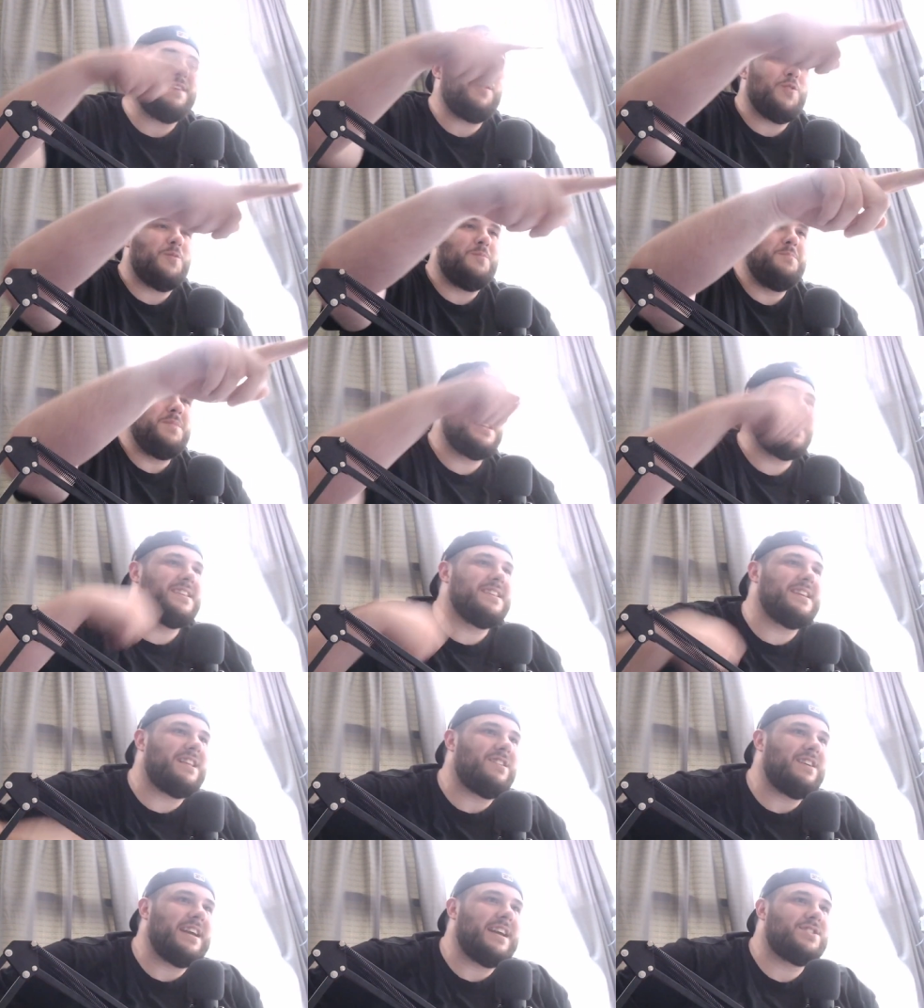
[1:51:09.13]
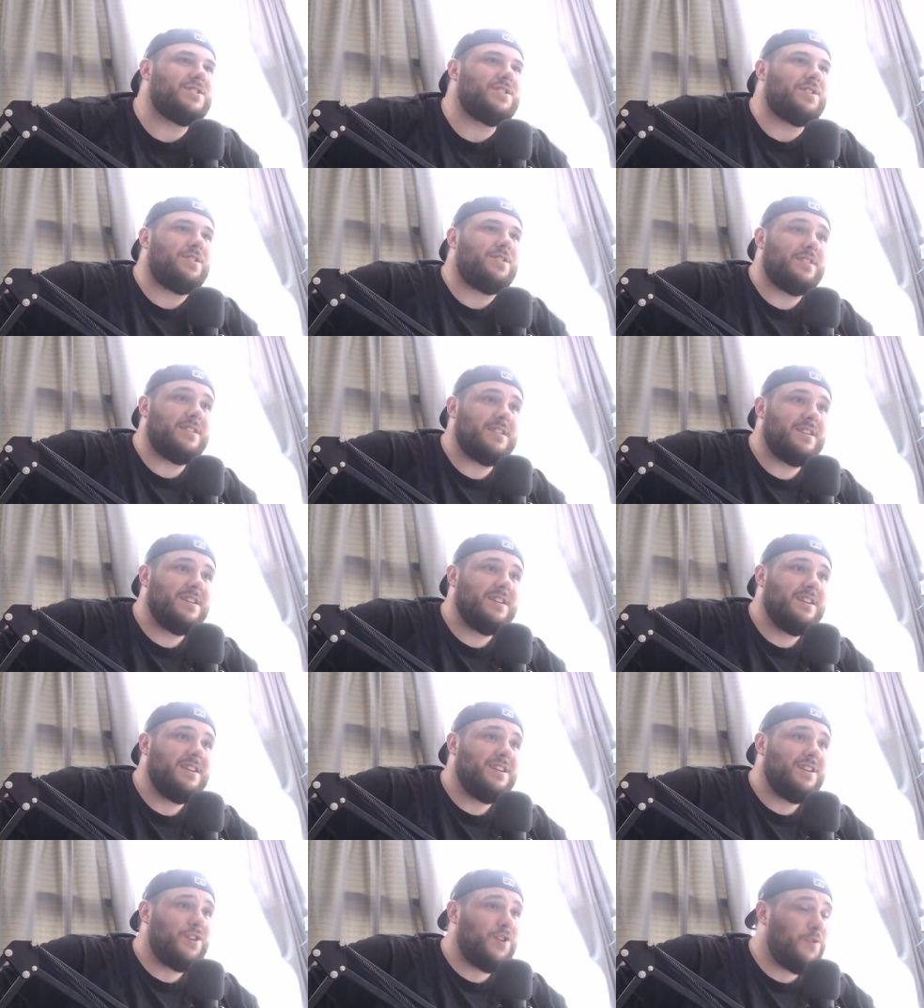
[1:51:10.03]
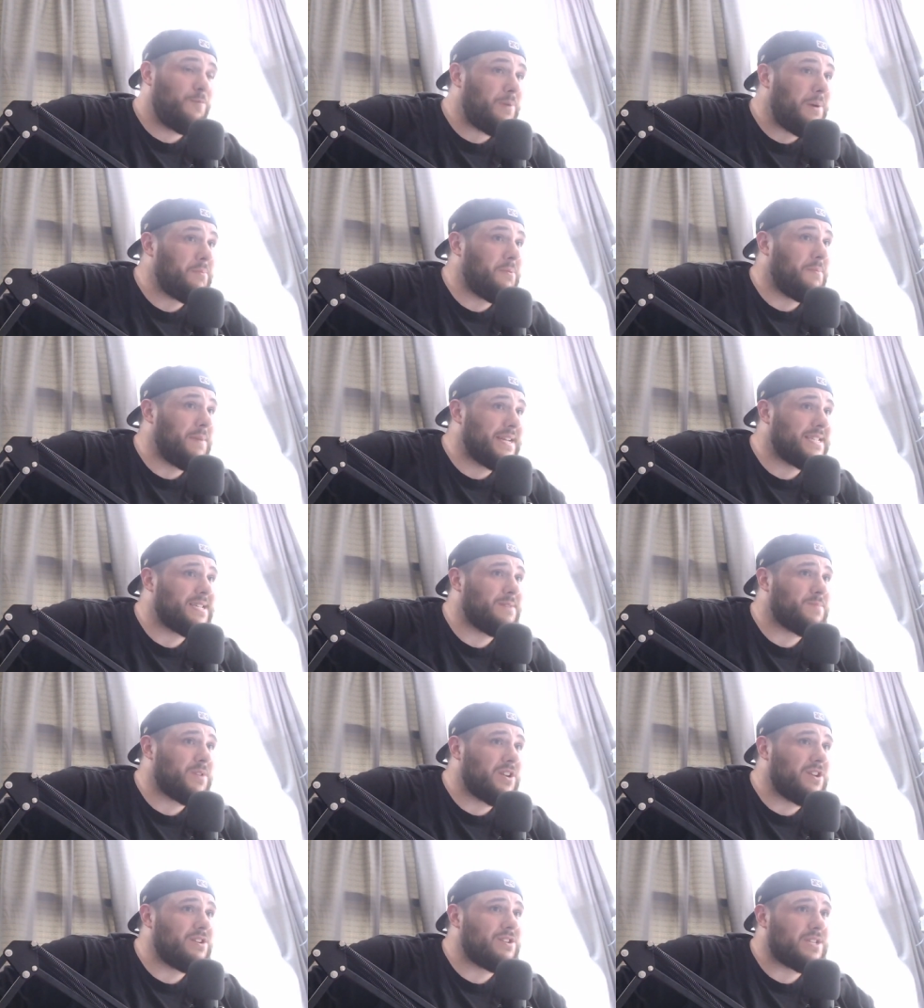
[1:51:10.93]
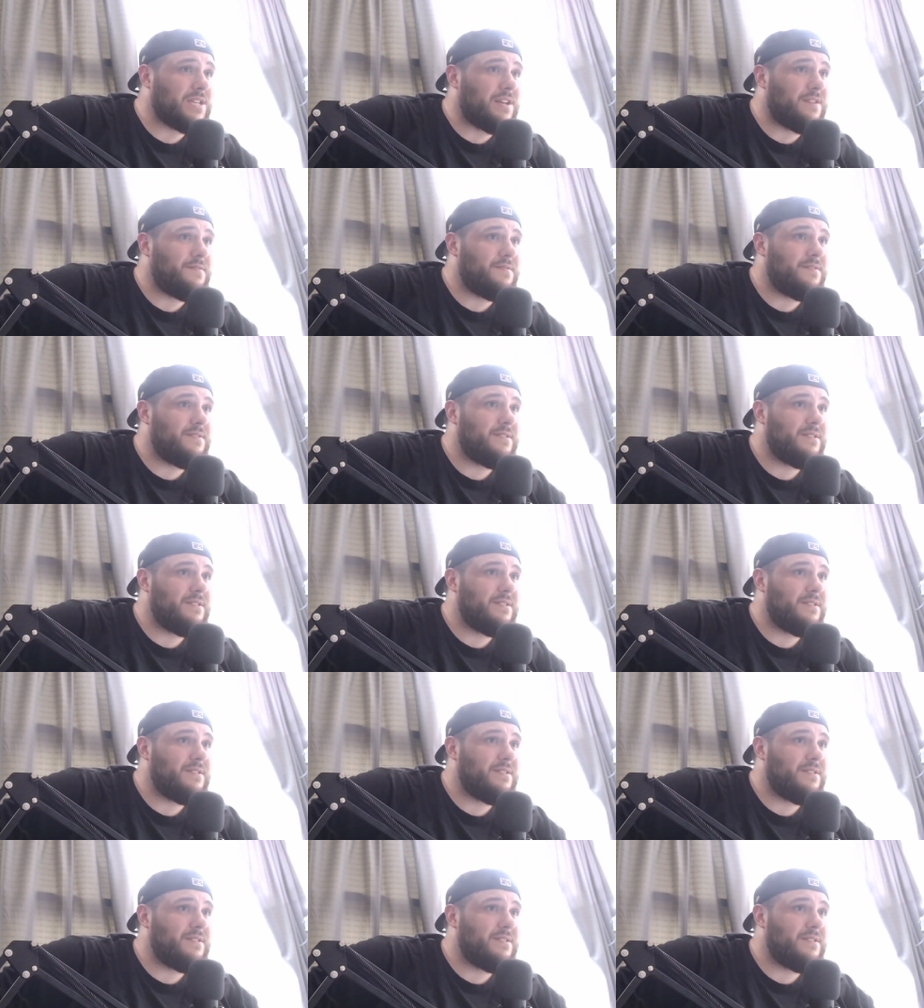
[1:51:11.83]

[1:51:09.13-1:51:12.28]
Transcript: you $1 million head start, you'd probably make something of yourself.